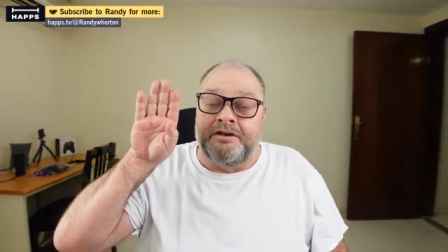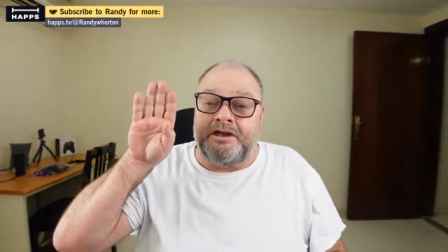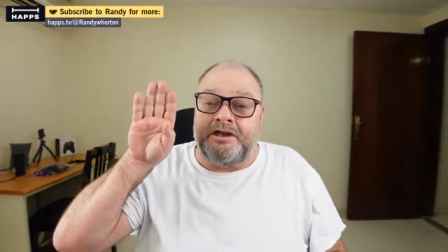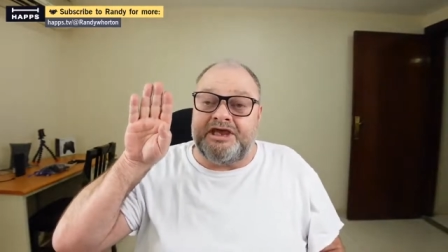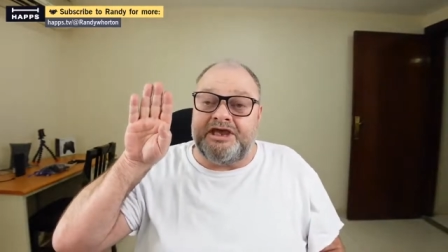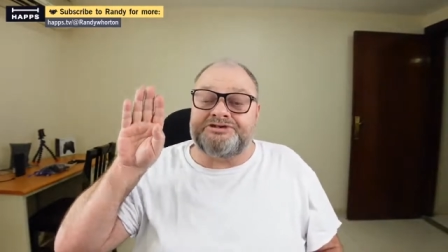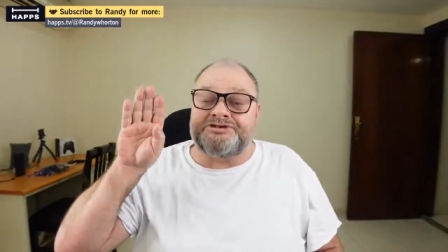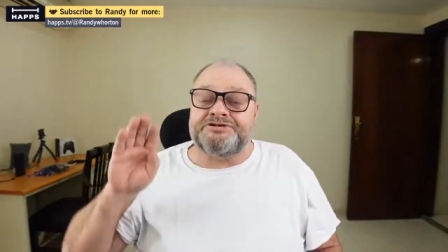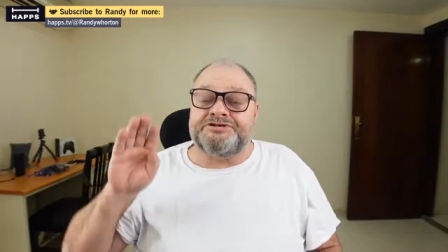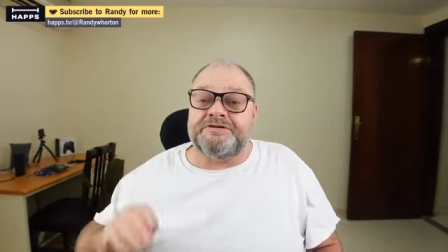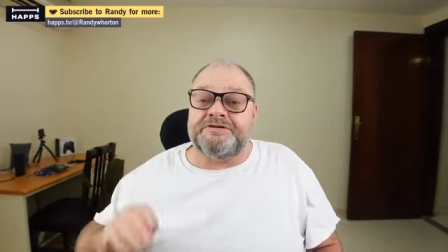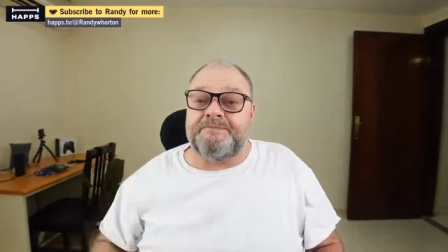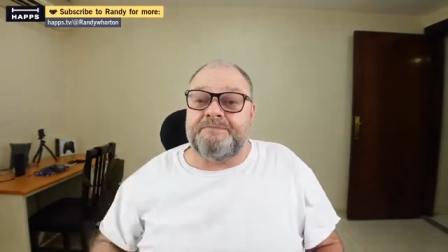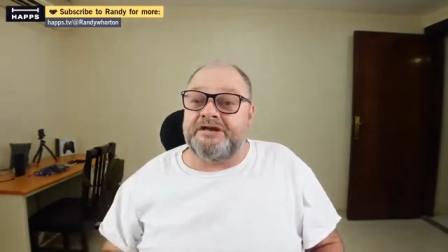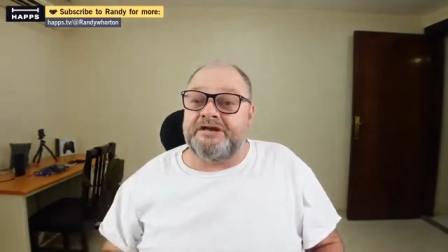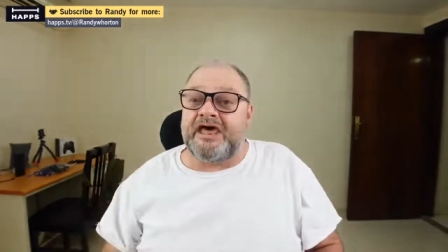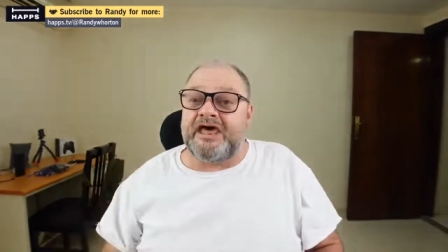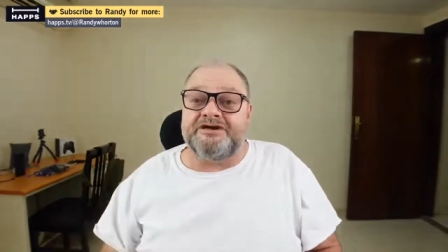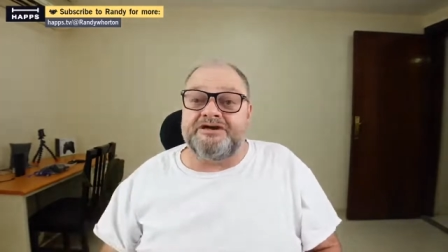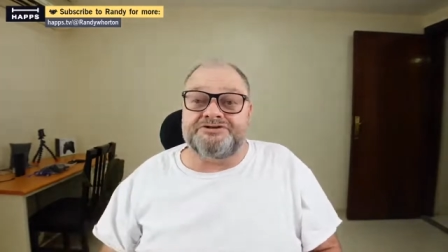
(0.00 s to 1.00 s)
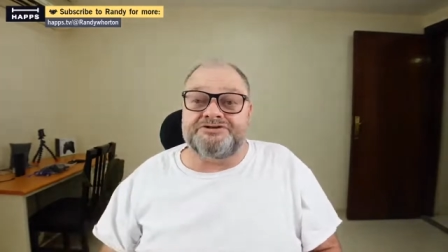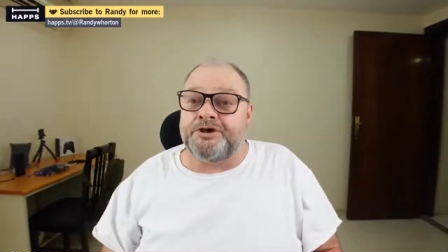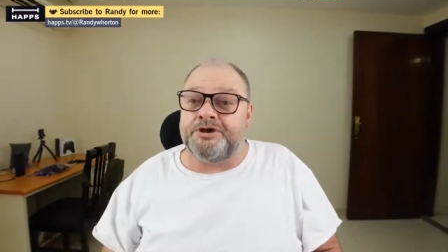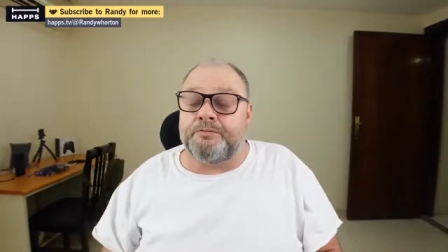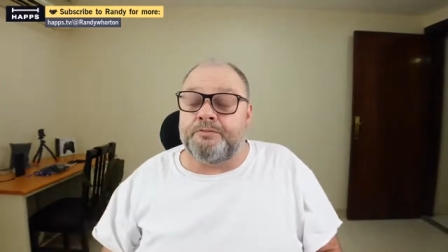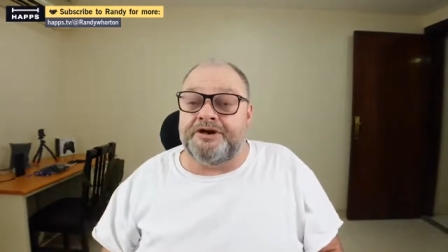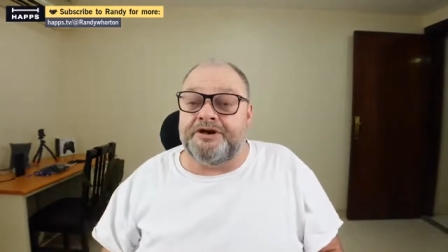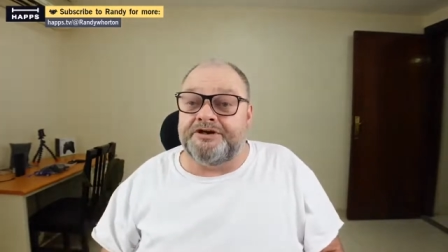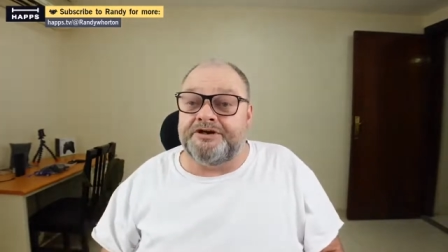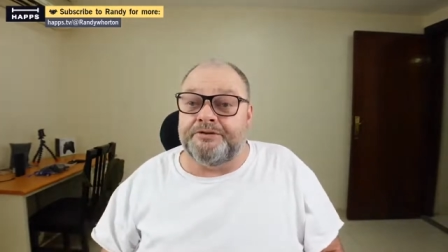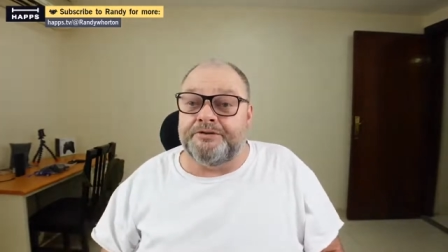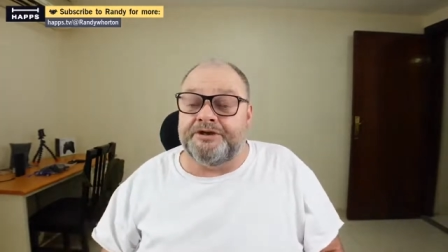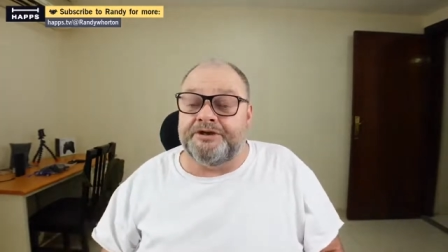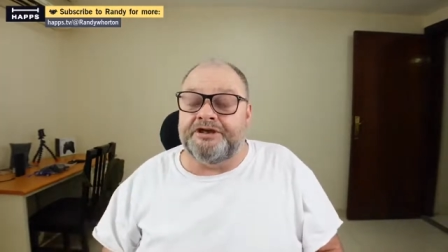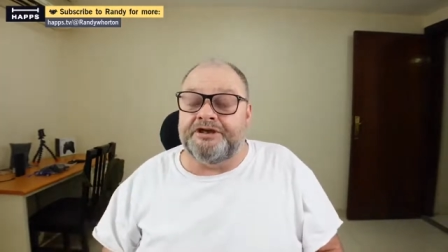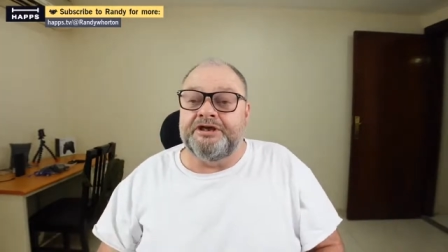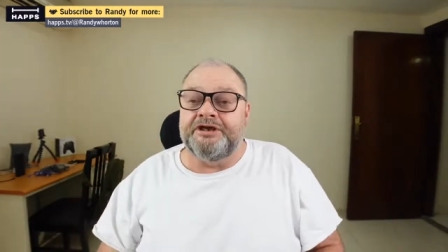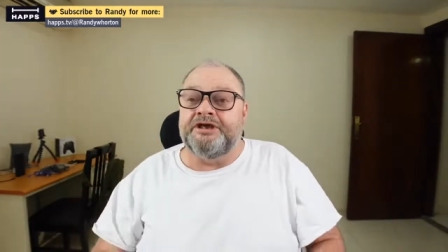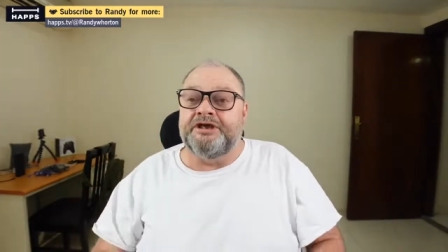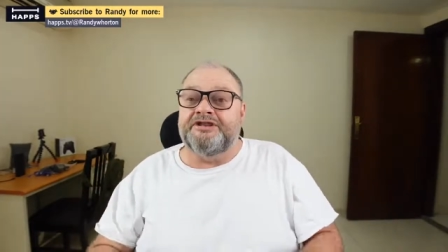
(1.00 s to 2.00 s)
It should be like jury
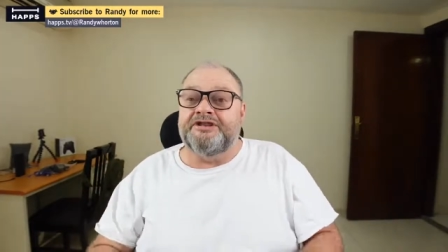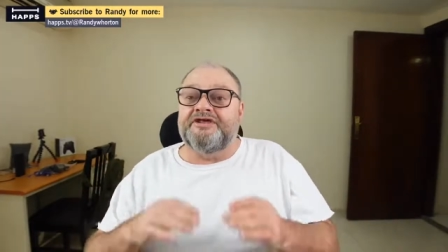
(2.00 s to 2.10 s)
duty.